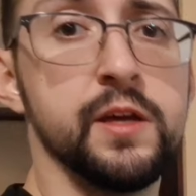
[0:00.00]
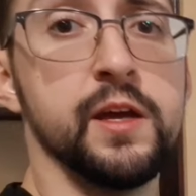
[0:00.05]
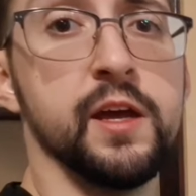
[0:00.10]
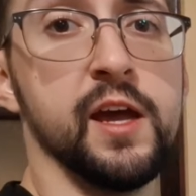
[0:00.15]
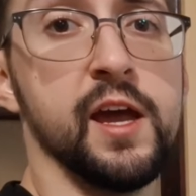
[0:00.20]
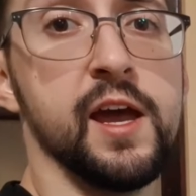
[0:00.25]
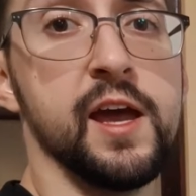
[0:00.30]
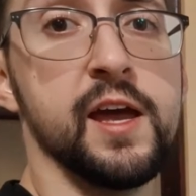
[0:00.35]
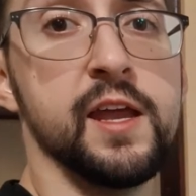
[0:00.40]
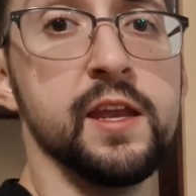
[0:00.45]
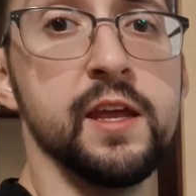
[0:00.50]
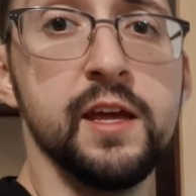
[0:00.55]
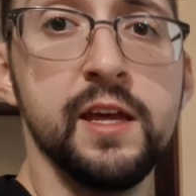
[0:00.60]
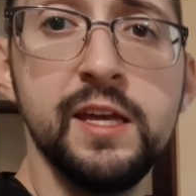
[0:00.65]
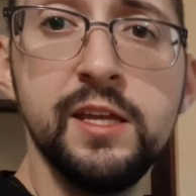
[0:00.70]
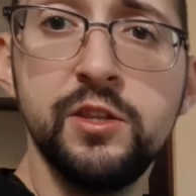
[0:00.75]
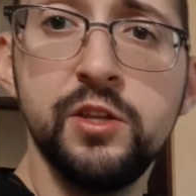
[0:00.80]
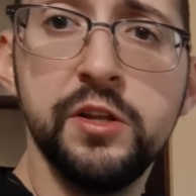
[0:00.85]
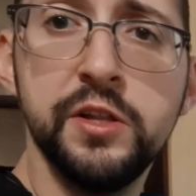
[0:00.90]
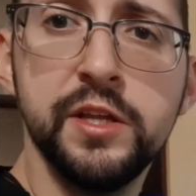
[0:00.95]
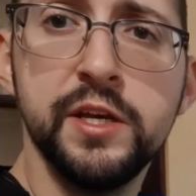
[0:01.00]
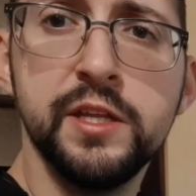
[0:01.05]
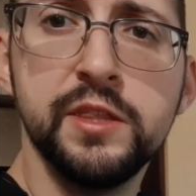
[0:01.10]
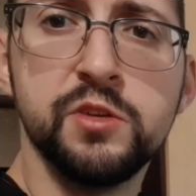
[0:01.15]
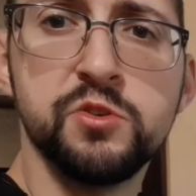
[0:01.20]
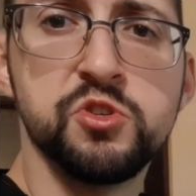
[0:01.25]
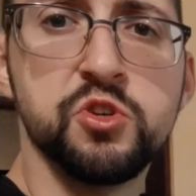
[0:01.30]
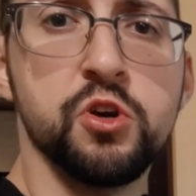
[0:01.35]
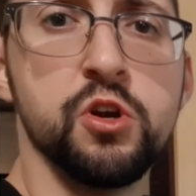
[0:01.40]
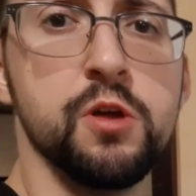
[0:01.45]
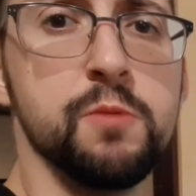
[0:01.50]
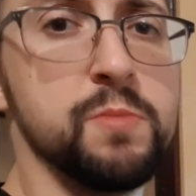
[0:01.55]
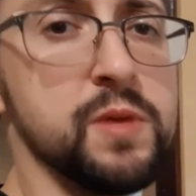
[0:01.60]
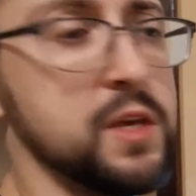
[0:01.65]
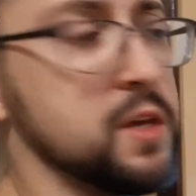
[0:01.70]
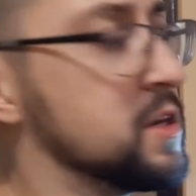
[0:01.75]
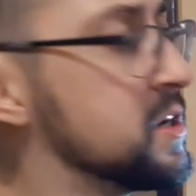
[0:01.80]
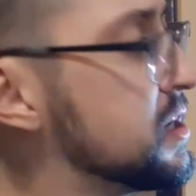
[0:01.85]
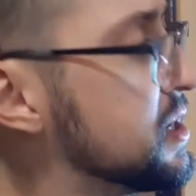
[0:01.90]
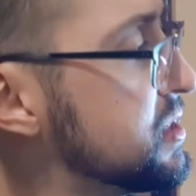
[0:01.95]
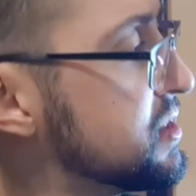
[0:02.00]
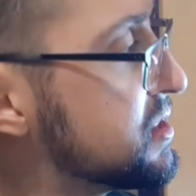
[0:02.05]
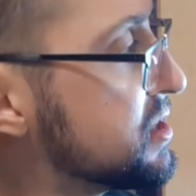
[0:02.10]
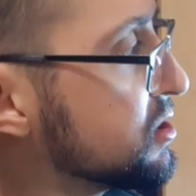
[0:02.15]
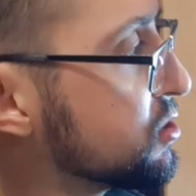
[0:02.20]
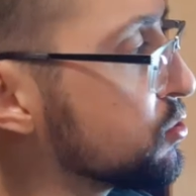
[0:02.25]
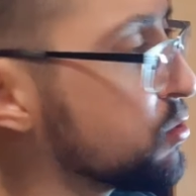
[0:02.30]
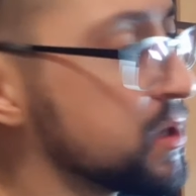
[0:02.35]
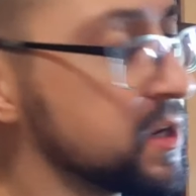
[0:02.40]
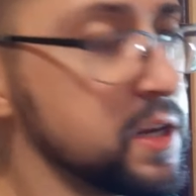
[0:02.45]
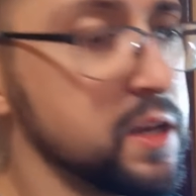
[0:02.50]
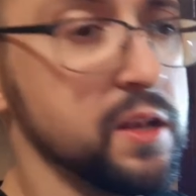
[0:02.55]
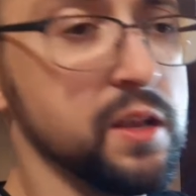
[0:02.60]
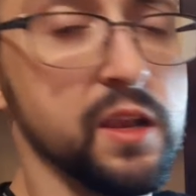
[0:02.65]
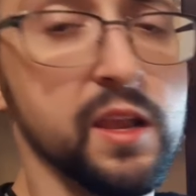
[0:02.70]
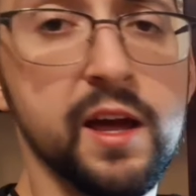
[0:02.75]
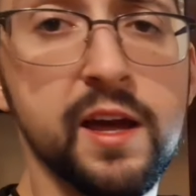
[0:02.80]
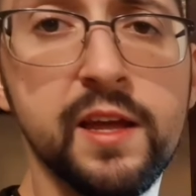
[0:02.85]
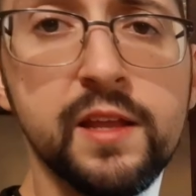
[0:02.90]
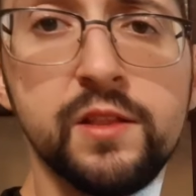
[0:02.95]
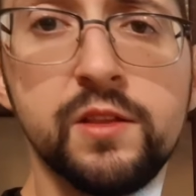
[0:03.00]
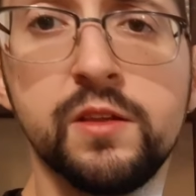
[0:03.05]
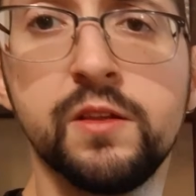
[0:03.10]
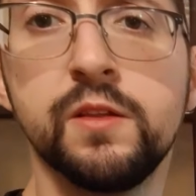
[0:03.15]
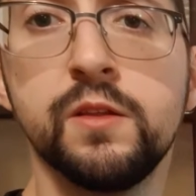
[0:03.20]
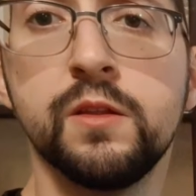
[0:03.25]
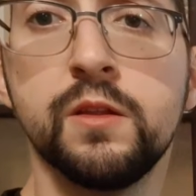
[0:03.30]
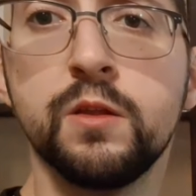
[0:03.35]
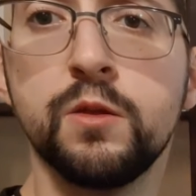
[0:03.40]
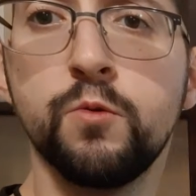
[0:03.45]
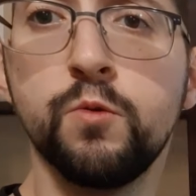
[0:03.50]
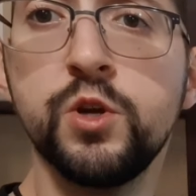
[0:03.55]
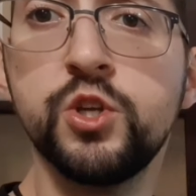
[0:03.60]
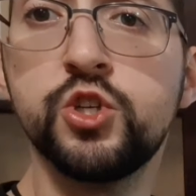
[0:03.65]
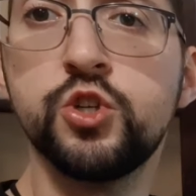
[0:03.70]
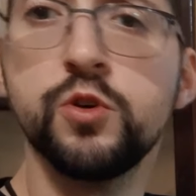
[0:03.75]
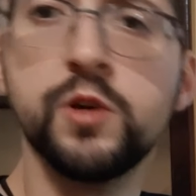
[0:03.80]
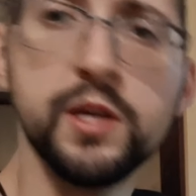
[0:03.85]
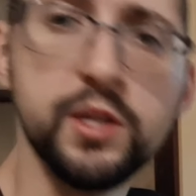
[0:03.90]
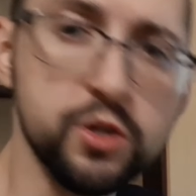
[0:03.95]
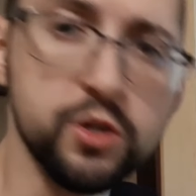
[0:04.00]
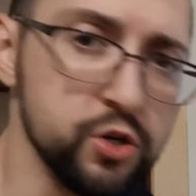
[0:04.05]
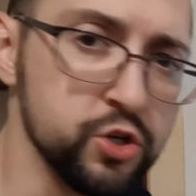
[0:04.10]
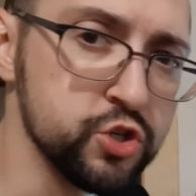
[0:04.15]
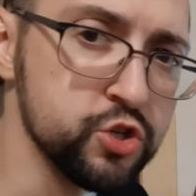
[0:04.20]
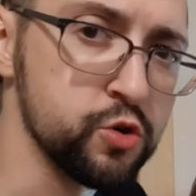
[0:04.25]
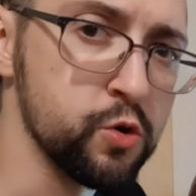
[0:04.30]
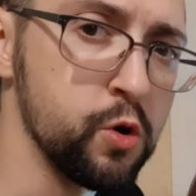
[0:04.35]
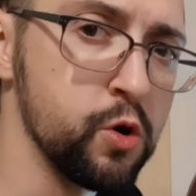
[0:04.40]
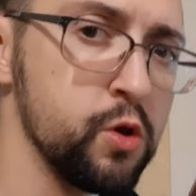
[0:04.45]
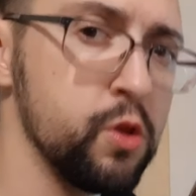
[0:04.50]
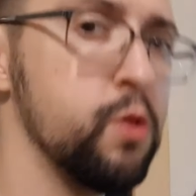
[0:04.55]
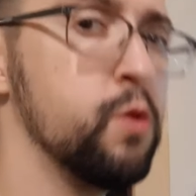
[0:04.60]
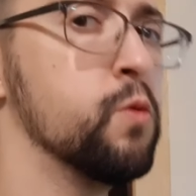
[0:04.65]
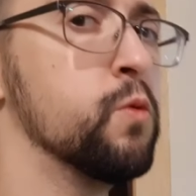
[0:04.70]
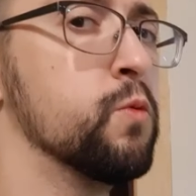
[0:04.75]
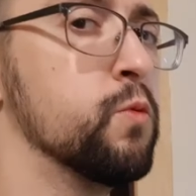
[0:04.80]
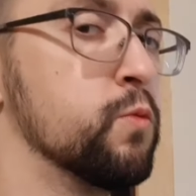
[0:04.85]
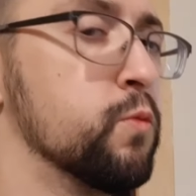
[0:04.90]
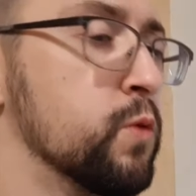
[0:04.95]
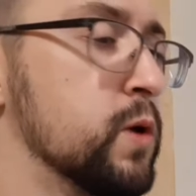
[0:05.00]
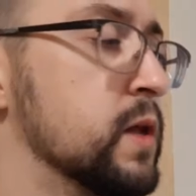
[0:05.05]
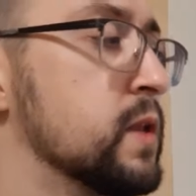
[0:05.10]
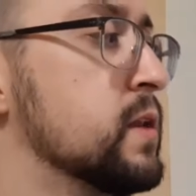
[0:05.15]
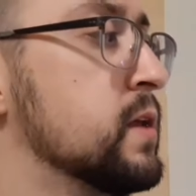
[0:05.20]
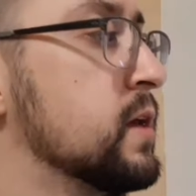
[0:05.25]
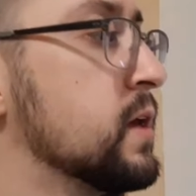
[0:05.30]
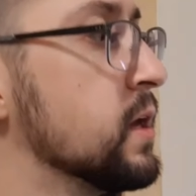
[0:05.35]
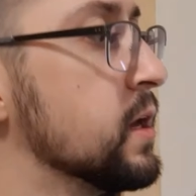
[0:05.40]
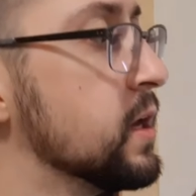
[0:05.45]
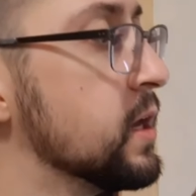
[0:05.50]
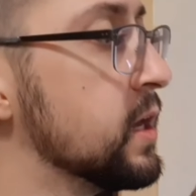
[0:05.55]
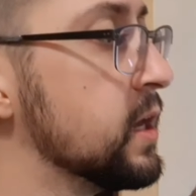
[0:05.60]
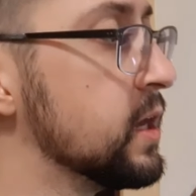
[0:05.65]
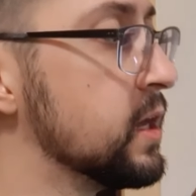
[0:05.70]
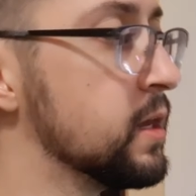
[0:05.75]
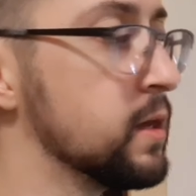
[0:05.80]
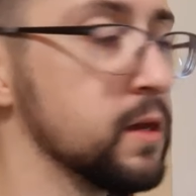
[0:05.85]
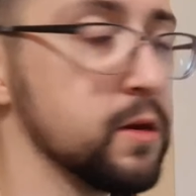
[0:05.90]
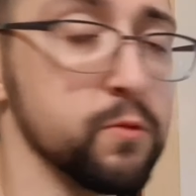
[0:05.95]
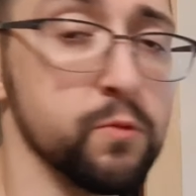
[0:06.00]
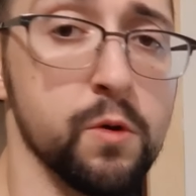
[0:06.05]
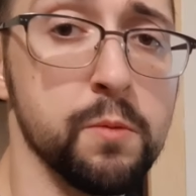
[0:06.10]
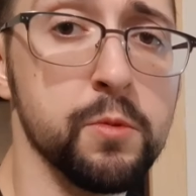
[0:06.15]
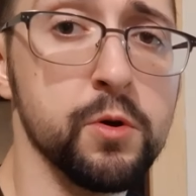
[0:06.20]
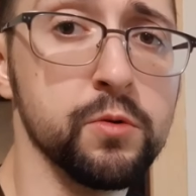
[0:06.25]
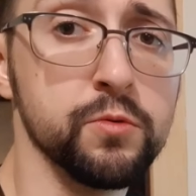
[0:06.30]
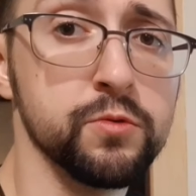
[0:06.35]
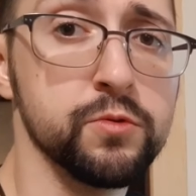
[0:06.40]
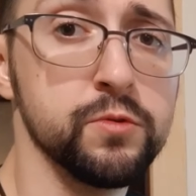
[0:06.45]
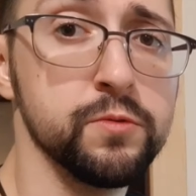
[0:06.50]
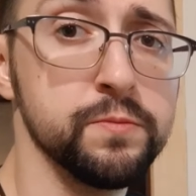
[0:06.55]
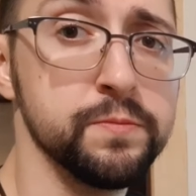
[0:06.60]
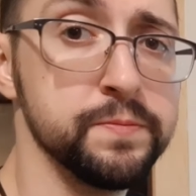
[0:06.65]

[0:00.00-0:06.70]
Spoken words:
and in the lid there's going to be an integrated light which you can control with a remote.